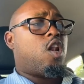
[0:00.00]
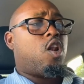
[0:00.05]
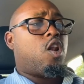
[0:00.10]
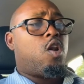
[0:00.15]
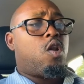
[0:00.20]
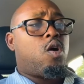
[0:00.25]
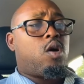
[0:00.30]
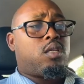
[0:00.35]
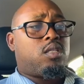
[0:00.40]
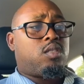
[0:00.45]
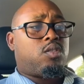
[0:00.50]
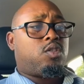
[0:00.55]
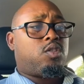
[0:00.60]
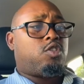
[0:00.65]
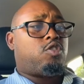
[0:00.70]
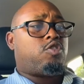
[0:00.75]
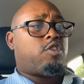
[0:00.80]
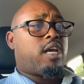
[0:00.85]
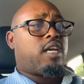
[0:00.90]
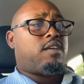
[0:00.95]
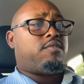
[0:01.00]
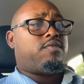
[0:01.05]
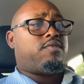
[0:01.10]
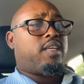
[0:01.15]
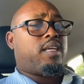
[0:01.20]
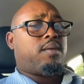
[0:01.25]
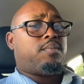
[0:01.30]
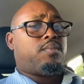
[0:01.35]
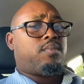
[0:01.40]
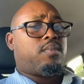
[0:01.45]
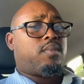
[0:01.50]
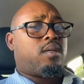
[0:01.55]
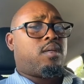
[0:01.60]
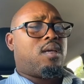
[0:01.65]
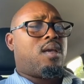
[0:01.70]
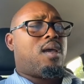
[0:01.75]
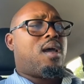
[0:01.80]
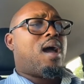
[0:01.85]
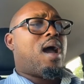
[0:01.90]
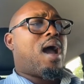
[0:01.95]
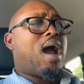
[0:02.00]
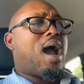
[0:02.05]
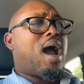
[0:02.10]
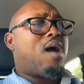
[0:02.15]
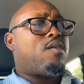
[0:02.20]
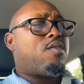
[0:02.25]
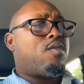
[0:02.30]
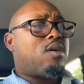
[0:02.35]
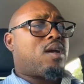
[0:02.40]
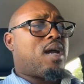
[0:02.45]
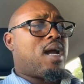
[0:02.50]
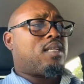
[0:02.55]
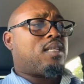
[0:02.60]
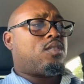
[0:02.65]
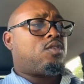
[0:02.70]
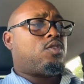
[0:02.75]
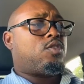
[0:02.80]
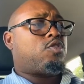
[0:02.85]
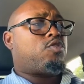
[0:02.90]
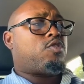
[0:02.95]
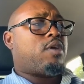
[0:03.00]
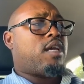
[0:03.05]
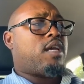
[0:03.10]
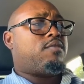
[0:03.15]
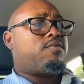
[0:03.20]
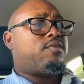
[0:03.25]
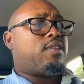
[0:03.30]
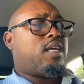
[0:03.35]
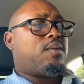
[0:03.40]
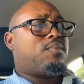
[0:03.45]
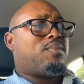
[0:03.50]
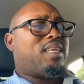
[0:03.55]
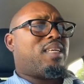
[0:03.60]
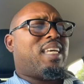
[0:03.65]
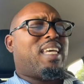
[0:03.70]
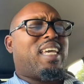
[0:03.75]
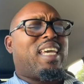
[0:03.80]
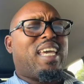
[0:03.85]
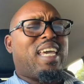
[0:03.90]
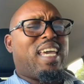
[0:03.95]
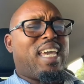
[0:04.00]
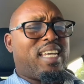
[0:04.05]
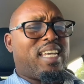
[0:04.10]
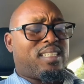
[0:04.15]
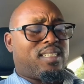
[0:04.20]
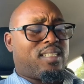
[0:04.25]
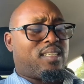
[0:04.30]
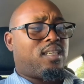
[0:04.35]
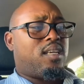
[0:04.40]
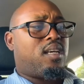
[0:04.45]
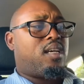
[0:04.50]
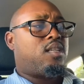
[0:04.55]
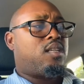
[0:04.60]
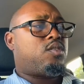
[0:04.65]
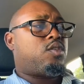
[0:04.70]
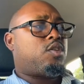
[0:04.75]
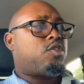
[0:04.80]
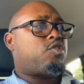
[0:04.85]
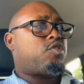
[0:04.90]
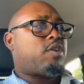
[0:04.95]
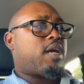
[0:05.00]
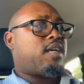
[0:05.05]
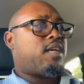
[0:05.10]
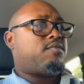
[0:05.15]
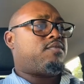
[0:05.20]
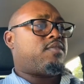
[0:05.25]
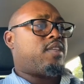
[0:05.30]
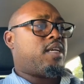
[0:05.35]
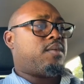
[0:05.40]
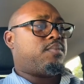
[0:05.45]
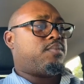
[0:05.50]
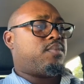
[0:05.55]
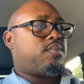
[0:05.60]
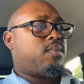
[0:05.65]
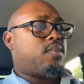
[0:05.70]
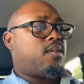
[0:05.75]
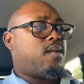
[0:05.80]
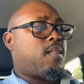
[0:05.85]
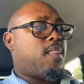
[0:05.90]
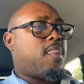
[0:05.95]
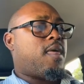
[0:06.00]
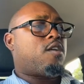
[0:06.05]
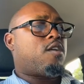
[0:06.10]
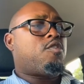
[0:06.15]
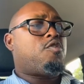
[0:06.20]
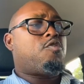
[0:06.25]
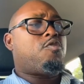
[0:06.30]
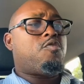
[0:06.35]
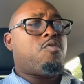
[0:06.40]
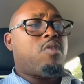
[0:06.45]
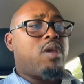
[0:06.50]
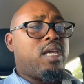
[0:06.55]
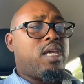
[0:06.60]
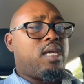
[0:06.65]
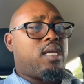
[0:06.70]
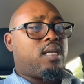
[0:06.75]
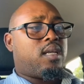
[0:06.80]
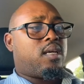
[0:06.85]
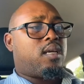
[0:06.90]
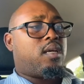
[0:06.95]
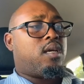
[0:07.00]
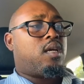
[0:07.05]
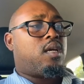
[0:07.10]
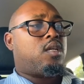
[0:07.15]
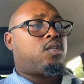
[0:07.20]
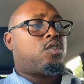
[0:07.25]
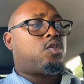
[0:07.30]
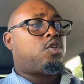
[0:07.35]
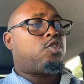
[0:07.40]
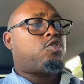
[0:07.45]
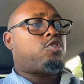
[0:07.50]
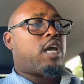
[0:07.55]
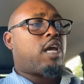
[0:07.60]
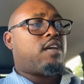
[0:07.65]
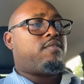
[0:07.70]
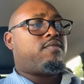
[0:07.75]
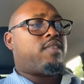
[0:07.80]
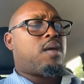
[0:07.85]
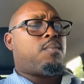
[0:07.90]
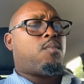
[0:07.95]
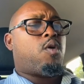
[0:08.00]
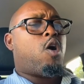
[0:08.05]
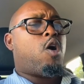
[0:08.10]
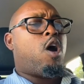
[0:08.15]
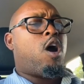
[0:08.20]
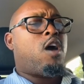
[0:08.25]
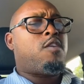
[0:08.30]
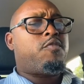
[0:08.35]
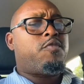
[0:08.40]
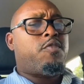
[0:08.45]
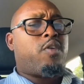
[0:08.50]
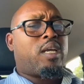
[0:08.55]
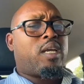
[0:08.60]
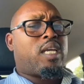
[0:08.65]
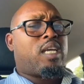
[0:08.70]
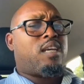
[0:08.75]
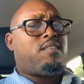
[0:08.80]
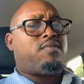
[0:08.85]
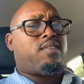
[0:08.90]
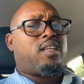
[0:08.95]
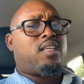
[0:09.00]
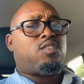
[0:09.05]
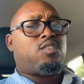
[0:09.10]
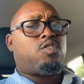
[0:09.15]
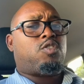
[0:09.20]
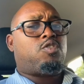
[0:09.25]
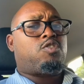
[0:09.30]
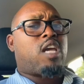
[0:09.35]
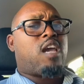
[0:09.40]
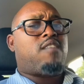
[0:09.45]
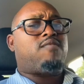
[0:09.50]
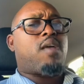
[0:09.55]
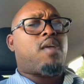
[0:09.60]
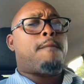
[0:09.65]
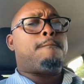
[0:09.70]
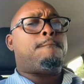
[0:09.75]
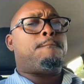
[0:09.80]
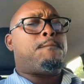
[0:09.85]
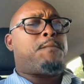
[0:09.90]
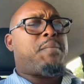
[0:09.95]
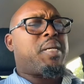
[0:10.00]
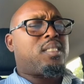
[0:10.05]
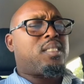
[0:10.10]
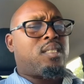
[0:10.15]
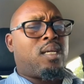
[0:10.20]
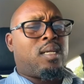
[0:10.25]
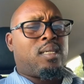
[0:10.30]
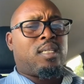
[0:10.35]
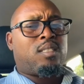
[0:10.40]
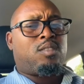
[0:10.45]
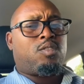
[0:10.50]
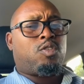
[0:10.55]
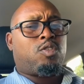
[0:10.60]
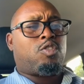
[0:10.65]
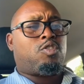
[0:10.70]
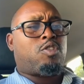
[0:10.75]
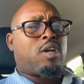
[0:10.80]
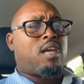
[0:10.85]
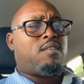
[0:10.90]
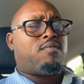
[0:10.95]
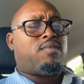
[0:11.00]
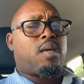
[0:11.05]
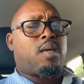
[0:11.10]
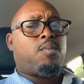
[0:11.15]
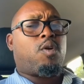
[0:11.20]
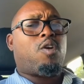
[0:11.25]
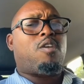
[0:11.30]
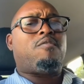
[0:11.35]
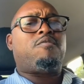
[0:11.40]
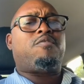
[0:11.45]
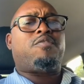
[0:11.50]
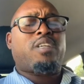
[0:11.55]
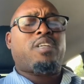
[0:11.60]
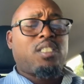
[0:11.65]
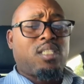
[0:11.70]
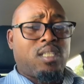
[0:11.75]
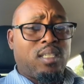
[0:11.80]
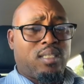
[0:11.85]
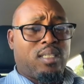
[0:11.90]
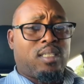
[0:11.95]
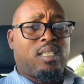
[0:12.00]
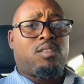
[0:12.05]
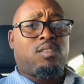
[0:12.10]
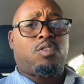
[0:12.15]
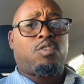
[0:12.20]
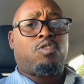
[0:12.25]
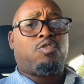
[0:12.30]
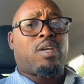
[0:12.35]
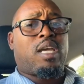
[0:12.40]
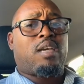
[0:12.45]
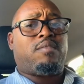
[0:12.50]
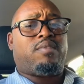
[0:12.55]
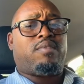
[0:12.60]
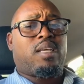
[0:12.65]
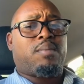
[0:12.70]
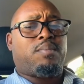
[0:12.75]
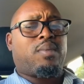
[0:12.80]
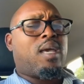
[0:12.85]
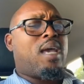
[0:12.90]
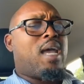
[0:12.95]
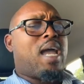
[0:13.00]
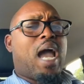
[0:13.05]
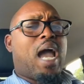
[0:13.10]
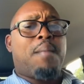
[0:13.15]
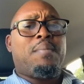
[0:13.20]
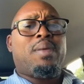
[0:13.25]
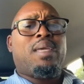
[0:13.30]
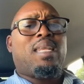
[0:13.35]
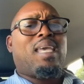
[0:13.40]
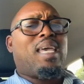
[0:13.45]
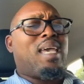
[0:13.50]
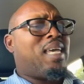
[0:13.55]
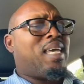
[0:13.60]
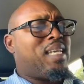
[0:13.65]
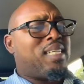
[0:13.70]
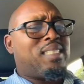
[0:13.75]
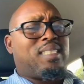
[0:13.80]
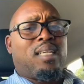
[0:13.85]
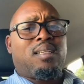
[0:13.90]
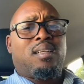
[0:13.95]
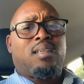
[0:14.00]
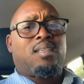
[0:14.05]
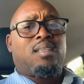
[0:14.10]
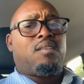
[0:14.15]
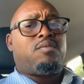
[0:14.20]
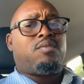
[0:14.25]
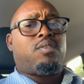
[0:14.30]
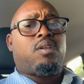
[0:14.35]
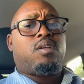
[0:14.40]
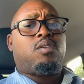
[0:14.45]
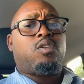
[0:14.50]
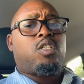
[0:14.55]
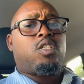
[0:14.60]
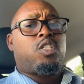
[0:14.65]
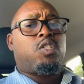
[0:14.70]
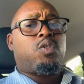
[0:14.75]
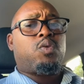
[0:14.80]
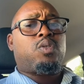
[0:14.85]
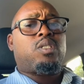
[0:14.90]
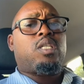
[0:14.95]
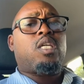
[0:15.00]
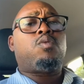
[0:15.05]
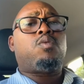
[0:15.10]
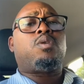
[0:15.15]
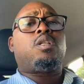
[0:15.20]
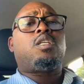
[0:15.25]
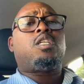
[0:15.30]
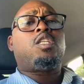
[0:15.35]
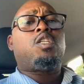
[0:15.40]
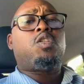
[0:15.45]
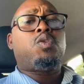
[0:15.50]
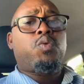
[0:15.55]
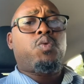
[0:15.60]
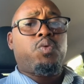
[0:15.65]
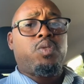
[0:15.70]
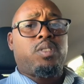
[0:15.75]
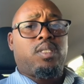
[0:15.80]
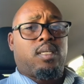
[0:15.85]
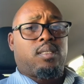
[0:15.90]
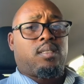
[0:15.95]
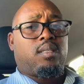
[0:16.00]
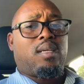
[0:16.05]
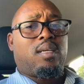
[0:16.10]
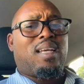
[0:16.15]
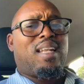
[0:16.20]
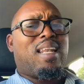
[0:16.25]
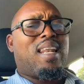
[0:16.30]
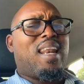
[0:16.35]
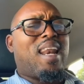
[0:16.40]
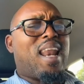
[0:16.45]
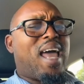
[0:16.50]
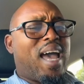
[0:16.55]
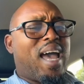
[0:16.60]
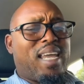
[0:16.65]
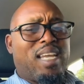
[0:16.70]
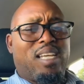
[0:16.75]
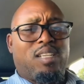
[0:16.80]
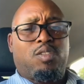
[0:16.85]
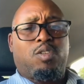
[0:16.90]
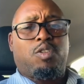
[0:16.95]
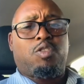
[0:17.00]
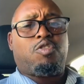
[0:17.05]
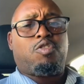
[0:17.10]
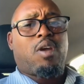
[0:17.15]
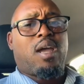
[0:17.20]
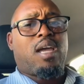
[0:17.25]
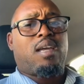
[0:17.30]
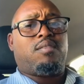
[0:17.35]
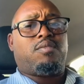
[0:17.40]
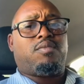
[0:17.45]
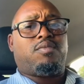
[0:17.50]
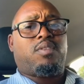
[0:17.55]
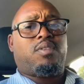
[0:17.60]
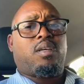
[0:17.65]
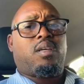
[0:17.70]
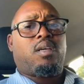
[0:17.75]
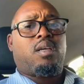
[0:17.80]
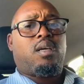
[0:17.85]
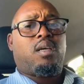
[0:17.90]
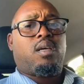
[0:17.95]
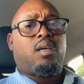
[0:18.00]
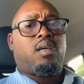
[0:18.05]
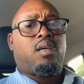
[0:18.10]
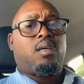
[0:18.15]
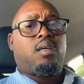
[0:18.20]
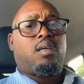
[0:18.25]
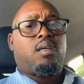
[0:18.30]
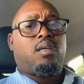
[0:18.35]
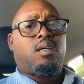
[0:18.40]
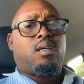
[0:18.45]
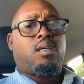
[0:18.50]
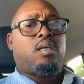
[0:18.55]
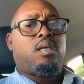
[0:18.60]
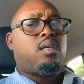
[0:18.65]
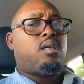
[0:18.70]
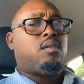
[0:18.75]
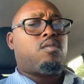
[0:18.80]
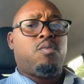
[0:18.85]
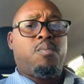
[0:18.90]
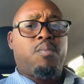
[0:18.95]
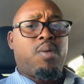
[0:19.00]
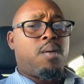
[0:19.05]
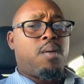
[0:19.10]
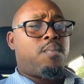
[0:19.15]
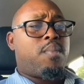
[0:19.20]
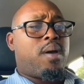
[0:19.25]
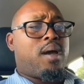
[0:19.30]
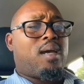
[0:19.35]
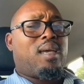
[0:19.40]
lust to drive them, arrogance to drive them, hate to drive them, greed to drive them, unforgiveness to drive them, bitterness to drive them, covetousness to drive them. I mean, anything the devil could use, he will use it. Lie to drive. Remember,